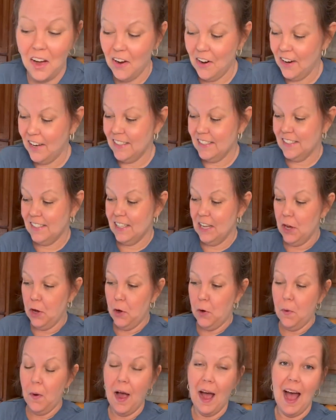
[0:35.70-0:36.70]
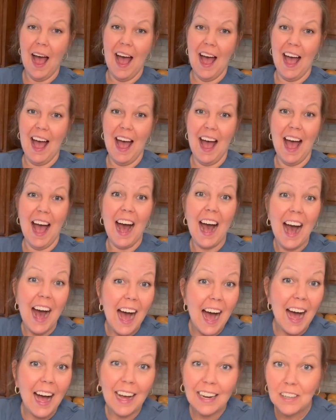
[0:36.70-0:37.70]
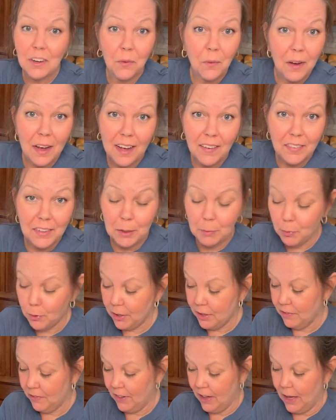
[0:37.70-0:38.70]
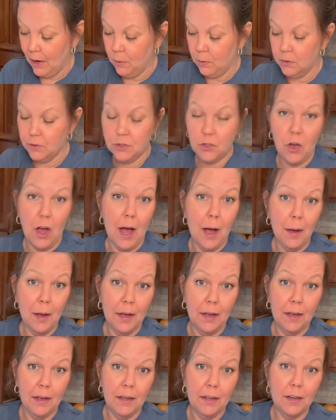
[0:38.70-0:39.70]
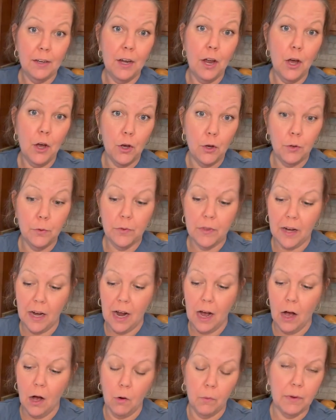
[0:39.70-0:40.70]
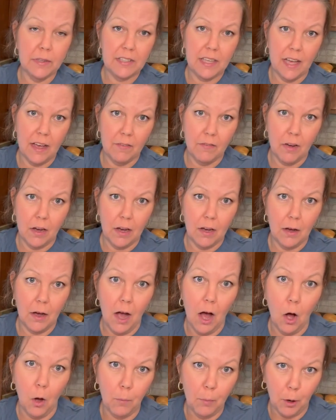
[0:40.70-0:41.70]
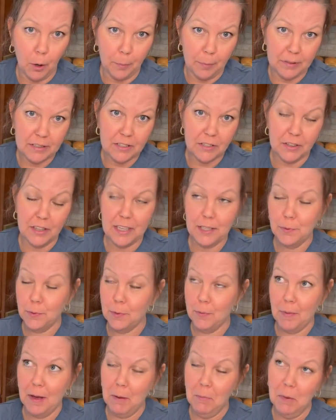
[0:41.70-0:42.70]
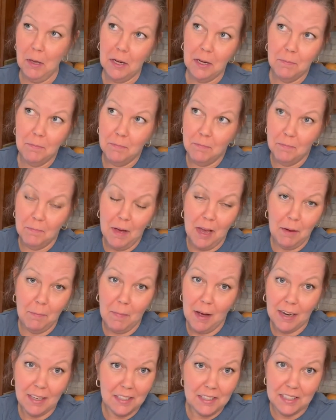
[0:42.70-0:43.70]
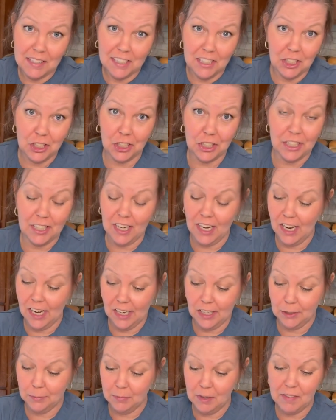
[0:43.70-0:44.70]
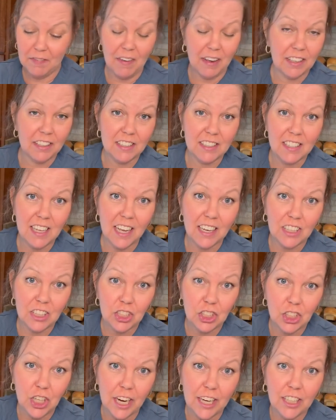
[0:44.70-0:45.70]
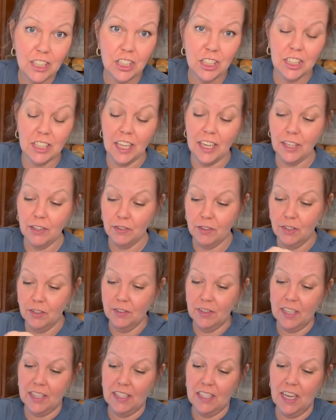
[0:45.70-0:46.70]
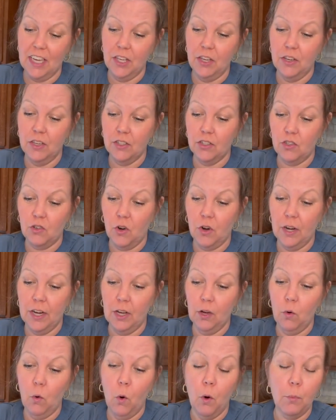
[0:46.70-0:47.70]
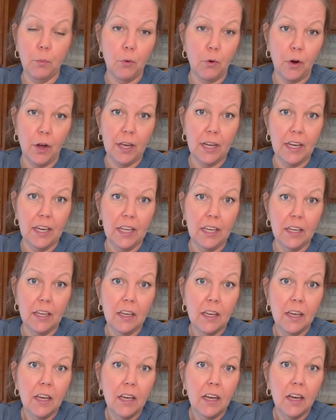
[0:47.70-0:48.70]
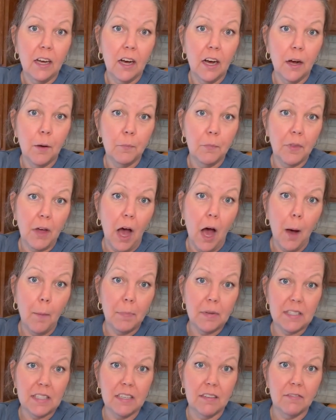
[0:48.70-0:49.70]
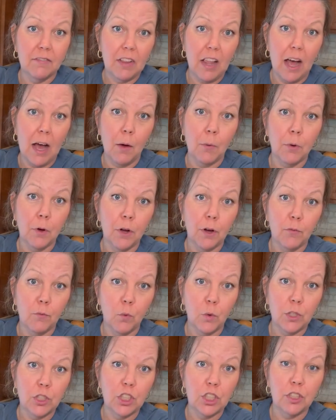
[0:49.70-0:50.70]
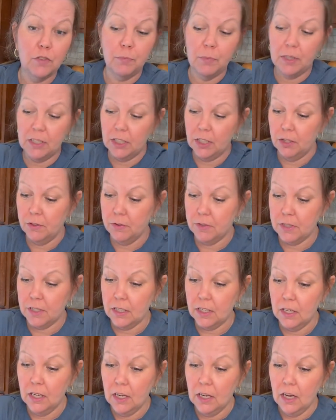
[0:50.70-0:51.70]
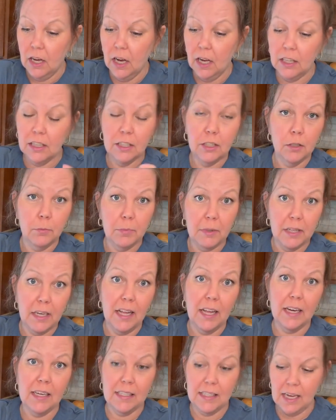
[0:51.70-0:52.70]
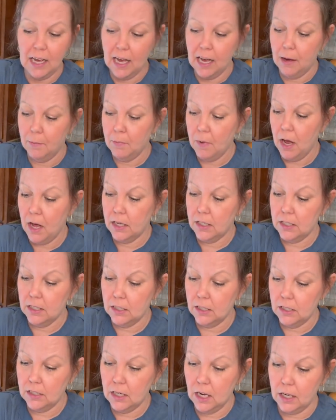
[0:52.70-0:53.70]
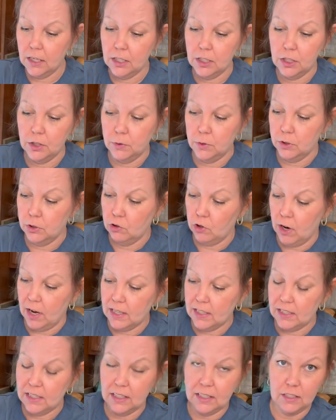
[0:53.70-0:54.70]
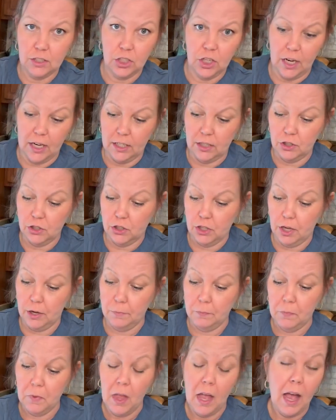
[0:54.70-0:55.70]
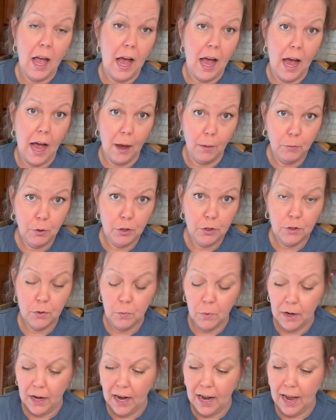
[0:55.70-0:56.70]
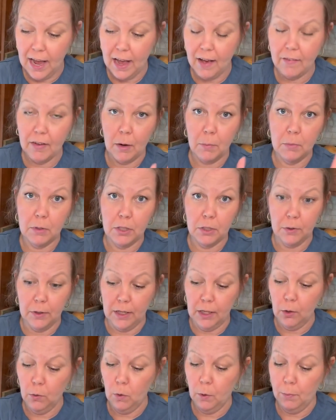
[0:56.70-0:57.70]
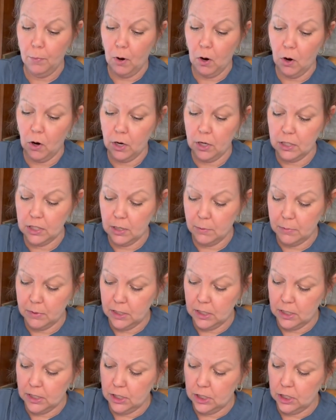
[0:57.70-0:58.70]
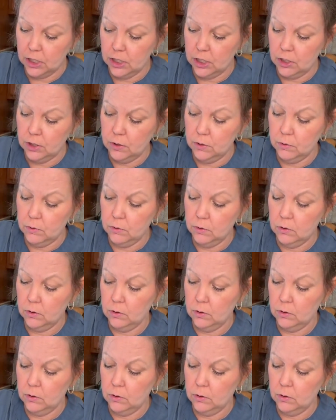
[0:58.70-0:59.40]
right, so I don't have any bread flour, so I know that I always have all-purpose. So that's what made me make my decision. If I decide to change it later on, they say you can start incorporating the opposite flour of what you've been using a little bit at a time, not to do a drastic change. So I'm using what I have, and I'm gonna do equal parts. I'm gonna do,